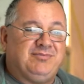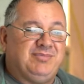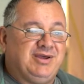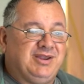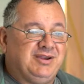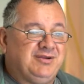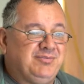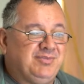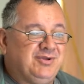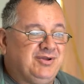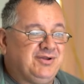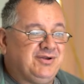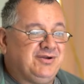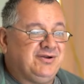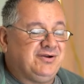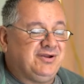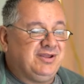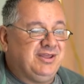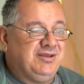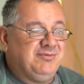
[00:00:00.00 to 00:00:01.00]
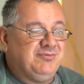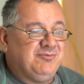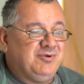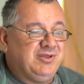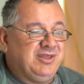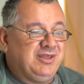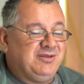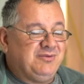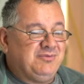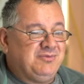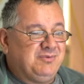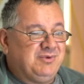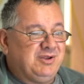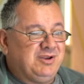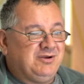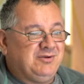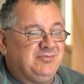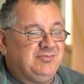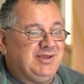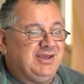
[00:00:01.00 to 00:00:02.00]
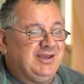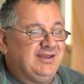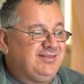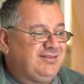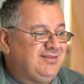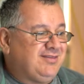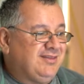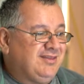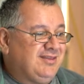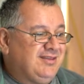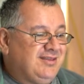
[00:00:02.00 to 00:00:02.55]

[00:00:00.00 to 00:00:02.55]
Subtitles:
Bundaberg I am, whereabouts.